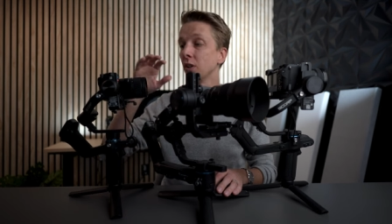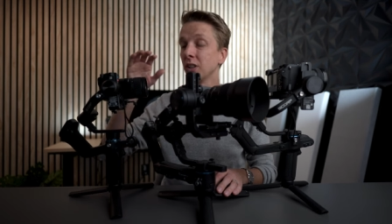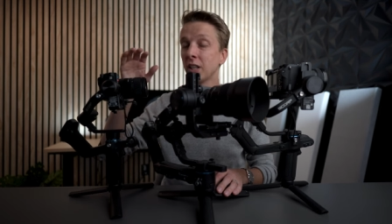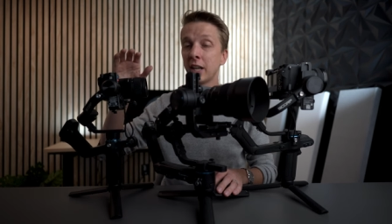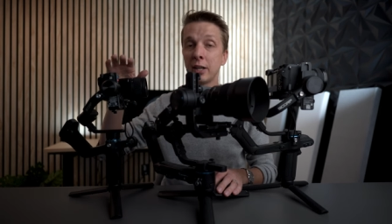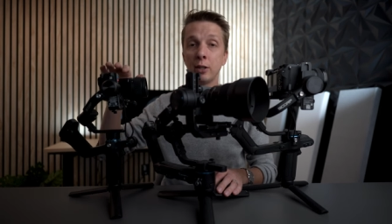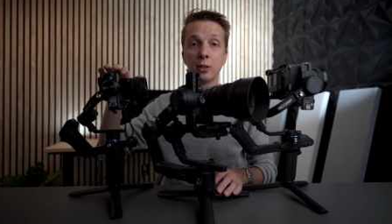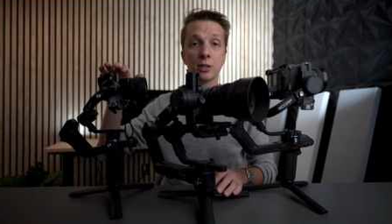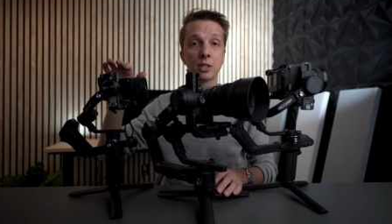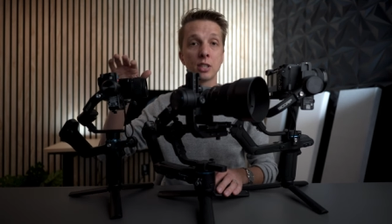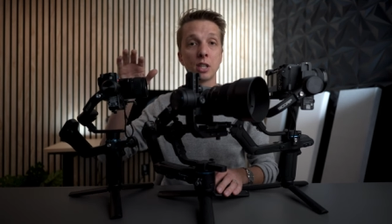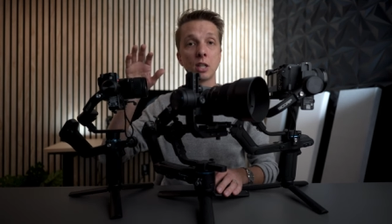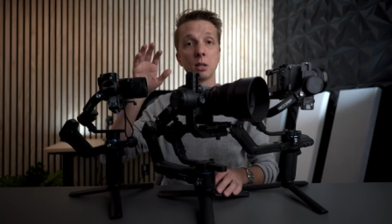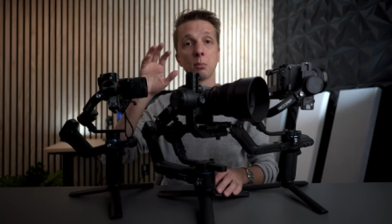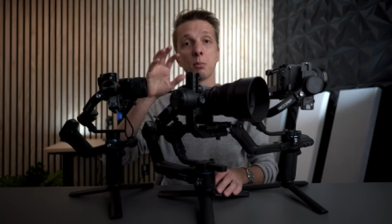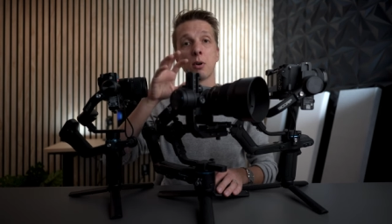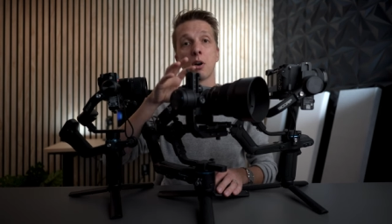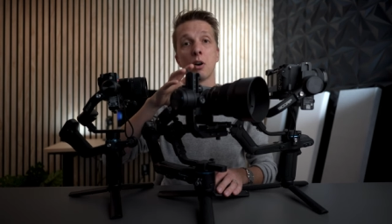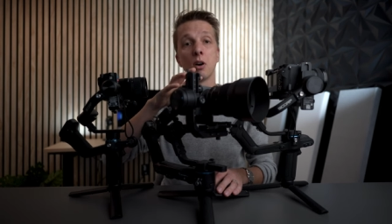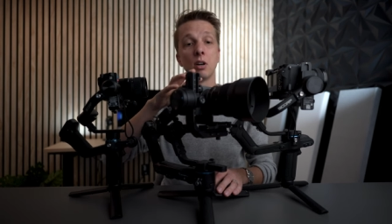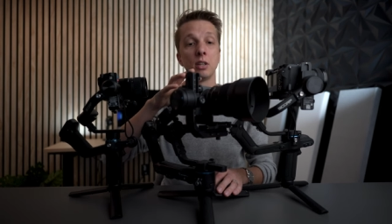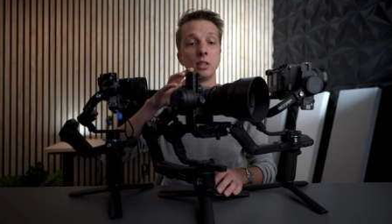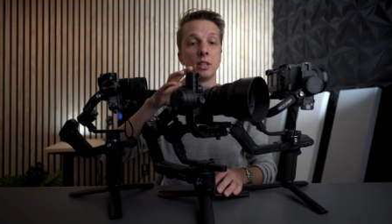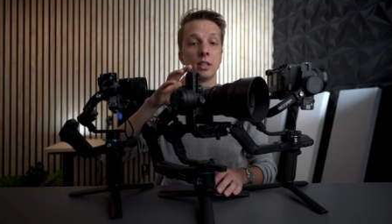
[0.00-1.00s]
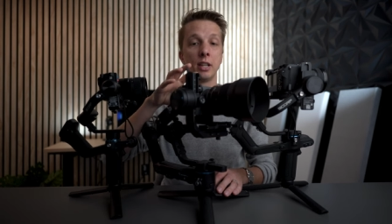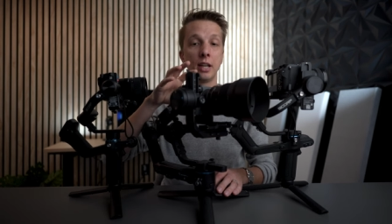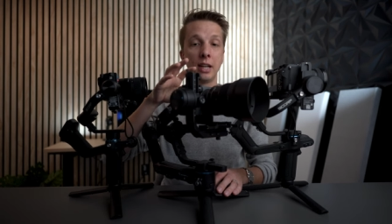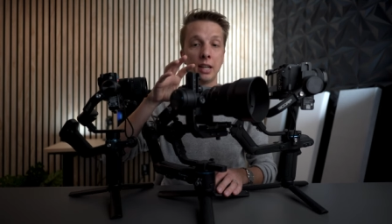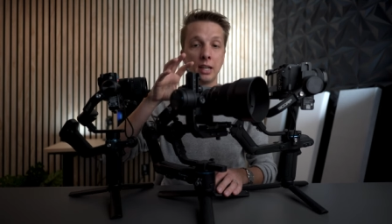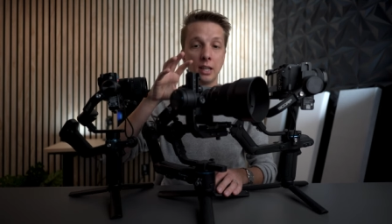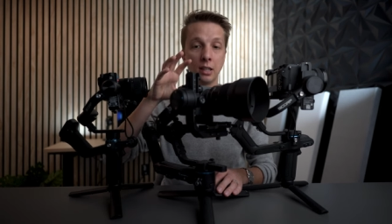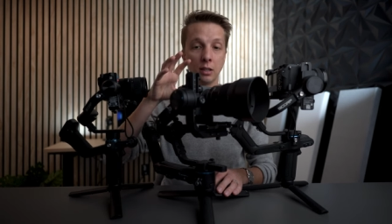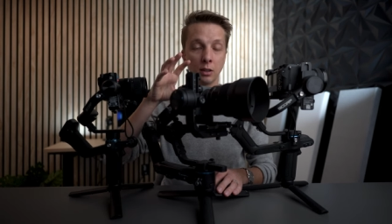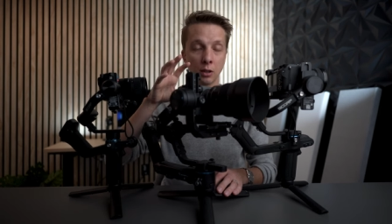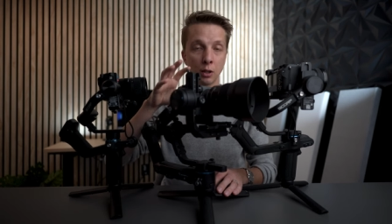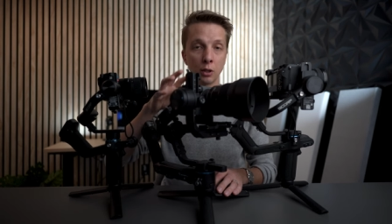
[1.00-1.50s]
a lighter setup on
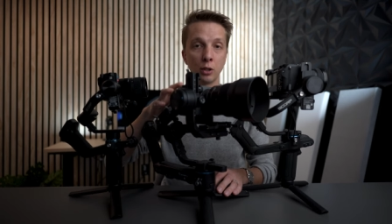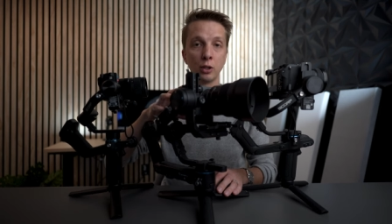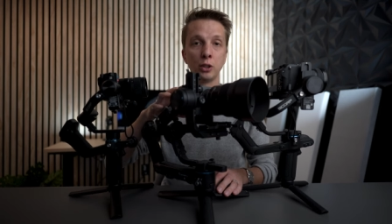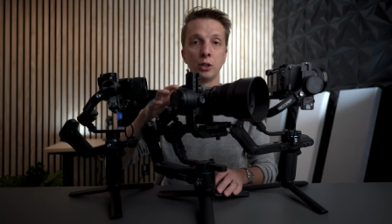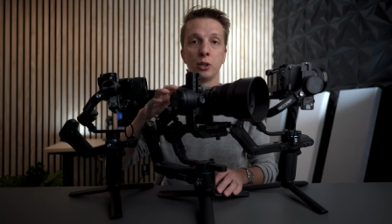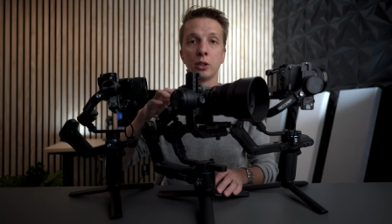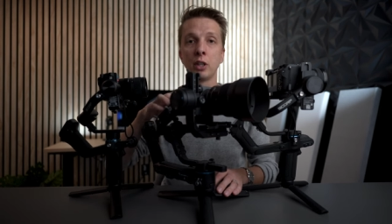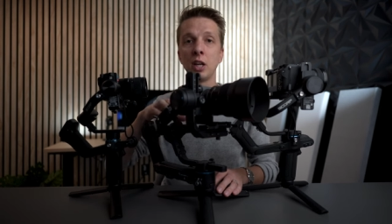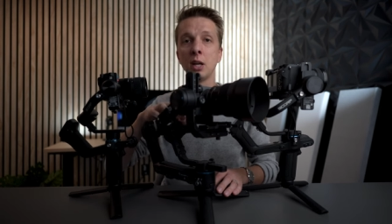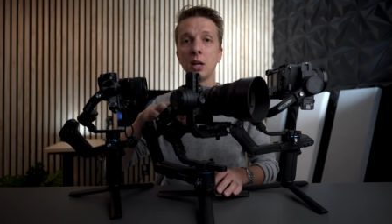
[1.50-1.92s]
a larger